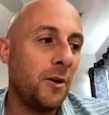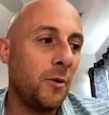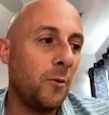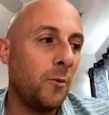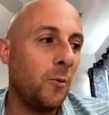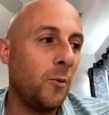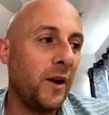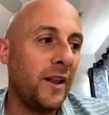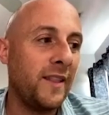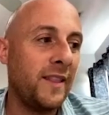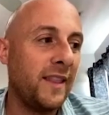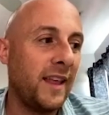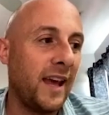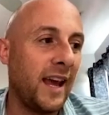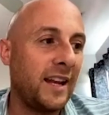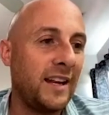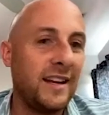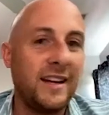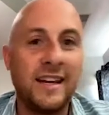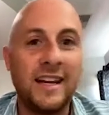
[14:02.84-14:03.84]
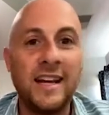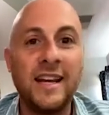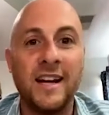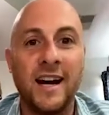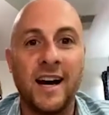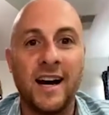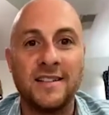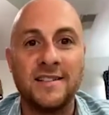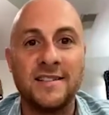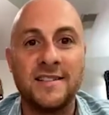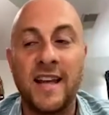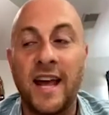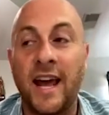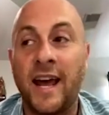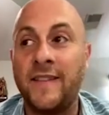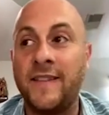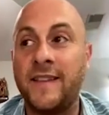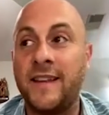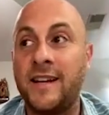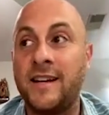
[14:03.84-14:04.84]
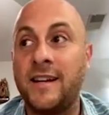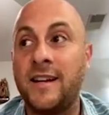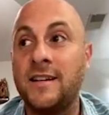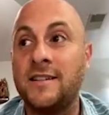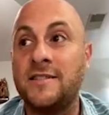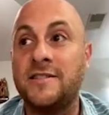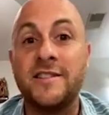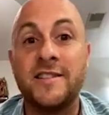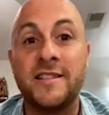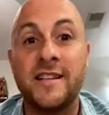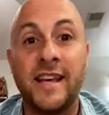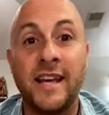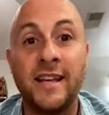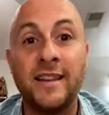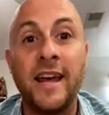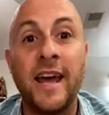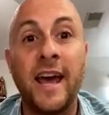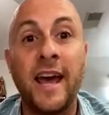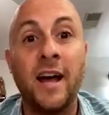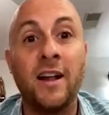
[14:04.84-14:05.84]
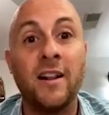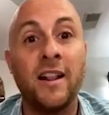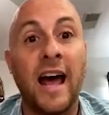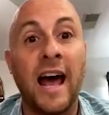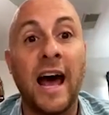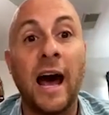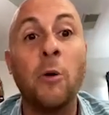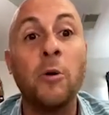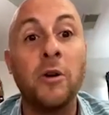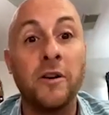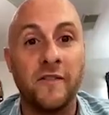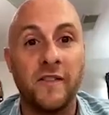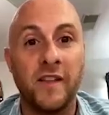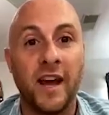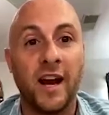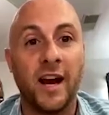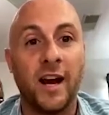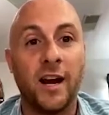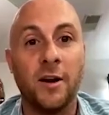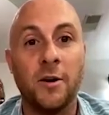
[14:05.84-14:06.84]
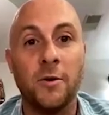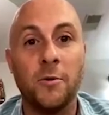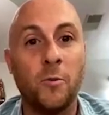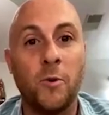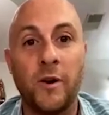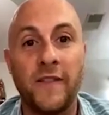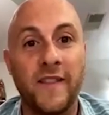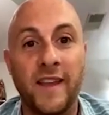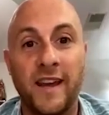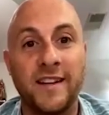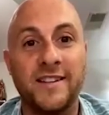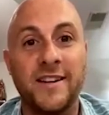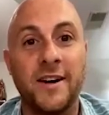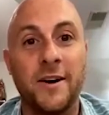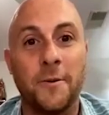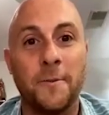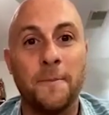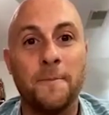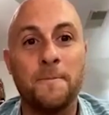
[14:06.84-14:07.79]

when they need us, and then just get the hell out of there when they don't.